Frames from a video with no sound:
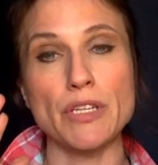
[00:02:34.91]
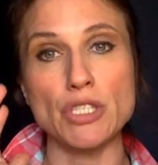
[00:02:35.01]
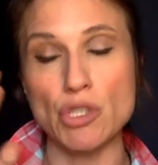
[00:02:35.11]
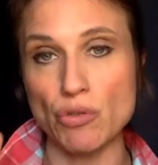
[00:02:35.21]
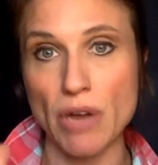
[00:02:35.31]

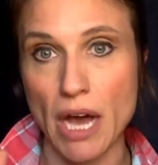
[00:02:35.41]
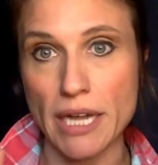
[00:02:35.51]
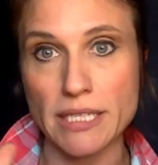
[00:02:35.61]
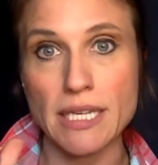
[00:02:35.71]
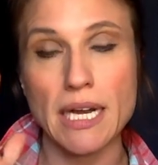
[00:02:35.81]
do
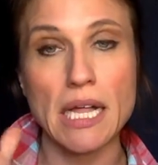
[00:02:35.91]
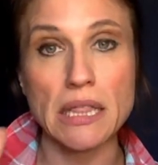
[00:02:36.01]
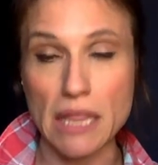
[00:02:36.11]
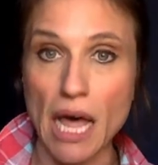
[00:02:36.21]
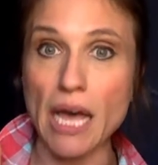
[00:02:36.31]
not
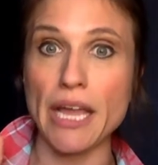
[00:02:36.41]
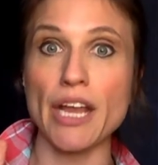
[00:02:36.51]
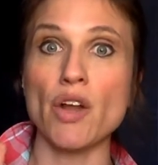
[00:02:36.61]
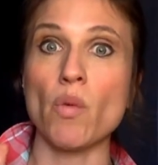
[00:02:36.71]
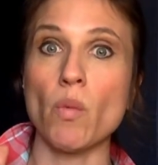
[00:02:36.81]

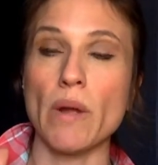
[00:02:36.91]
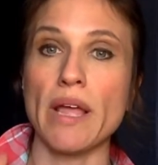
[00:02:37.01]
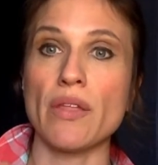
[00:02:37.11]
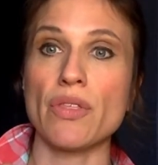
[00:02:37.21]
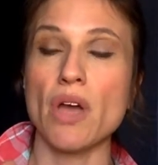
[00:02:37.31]
align with